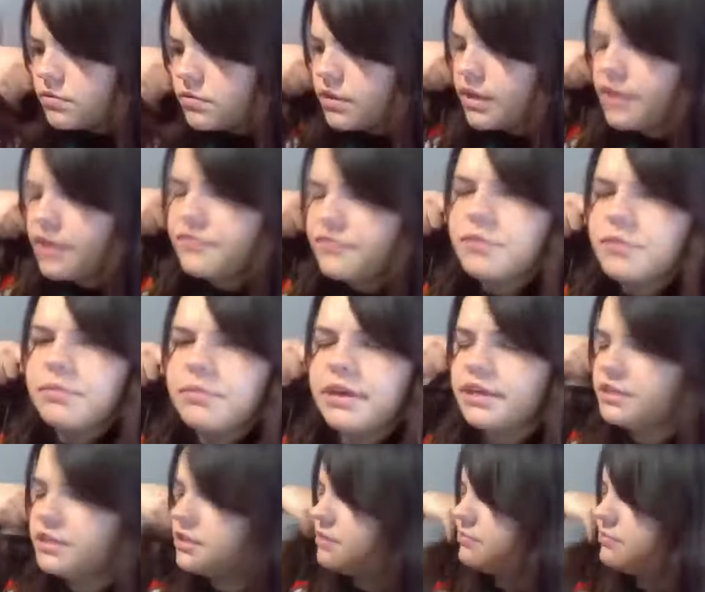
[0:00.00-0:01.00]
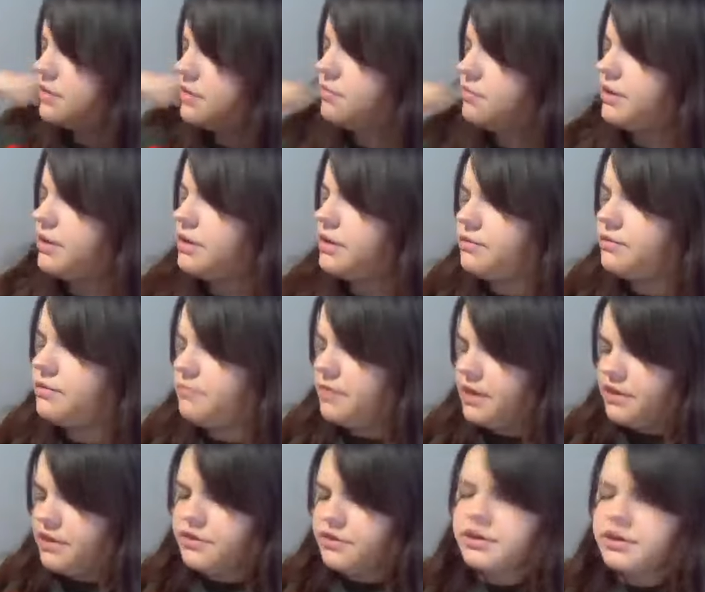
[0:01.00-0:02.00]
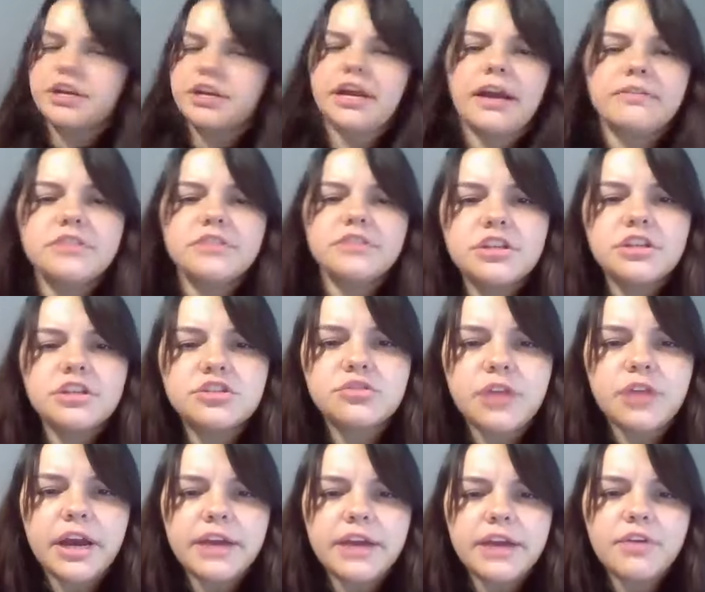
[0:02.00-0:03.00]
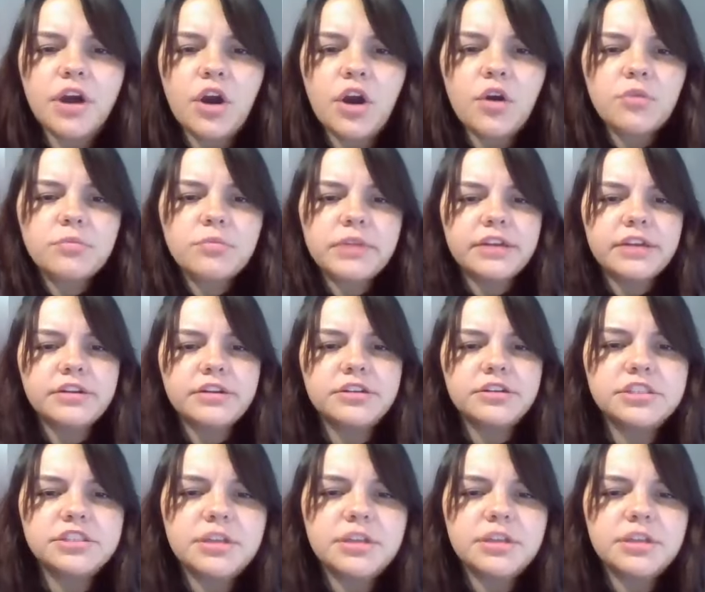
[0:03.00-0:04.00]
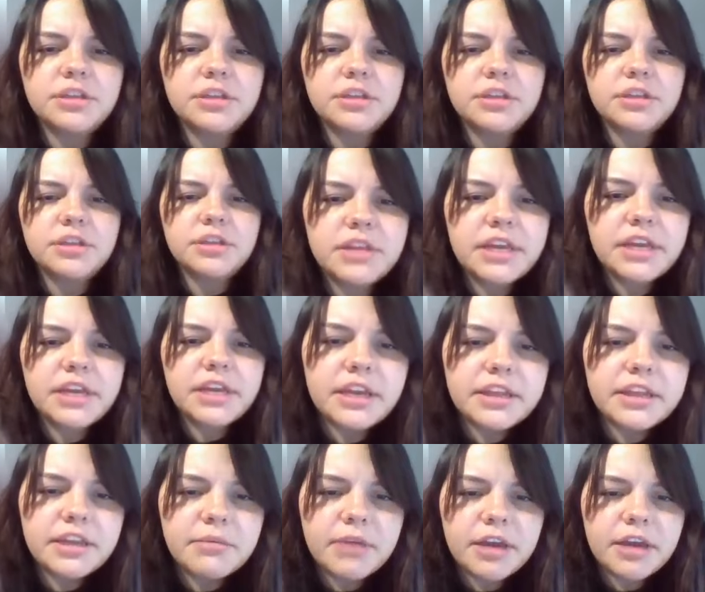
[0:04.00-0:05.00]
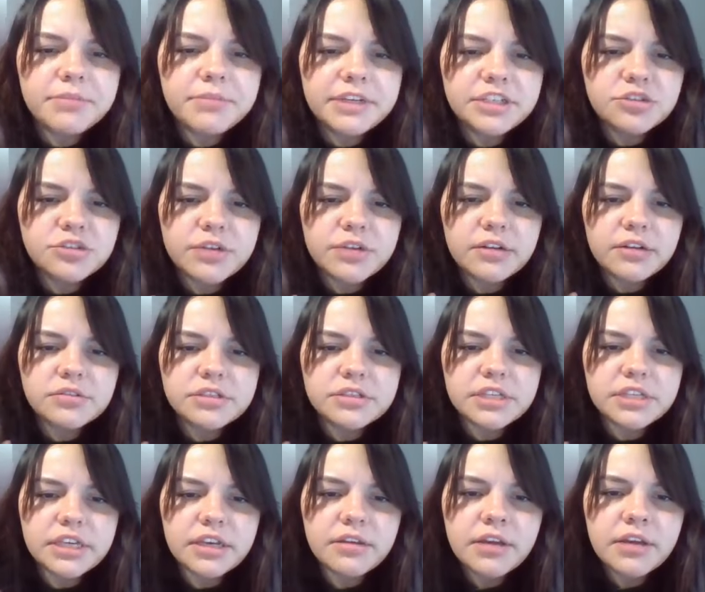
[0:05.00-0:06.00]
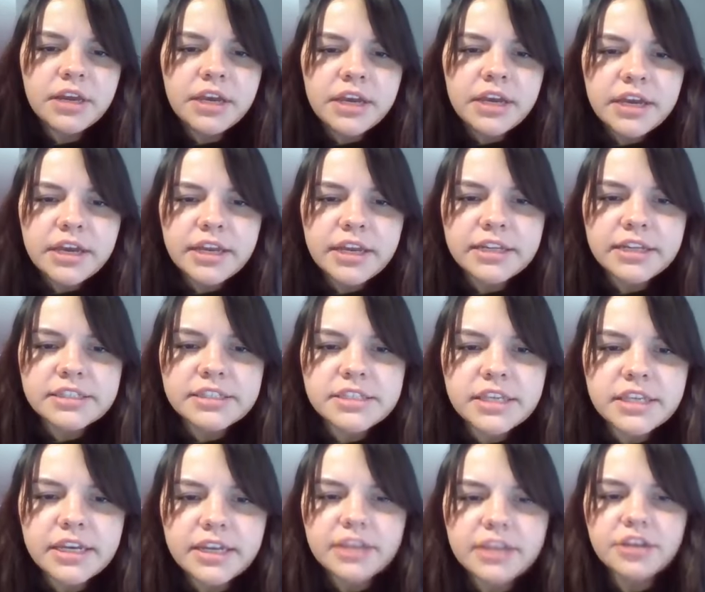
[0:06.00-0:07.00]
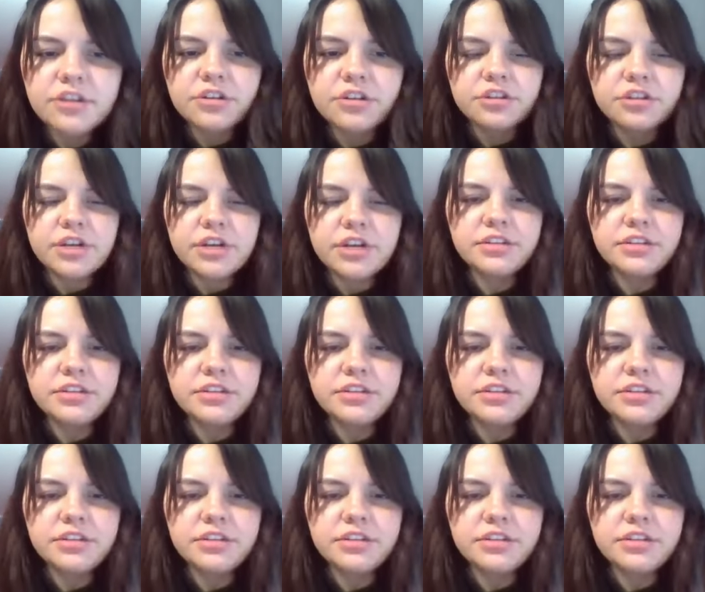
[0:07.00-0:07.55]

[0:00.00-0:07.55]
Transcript: if the med is something where they're gonna have to drive home later or something, and they might be drowsy, and it's like you're trying to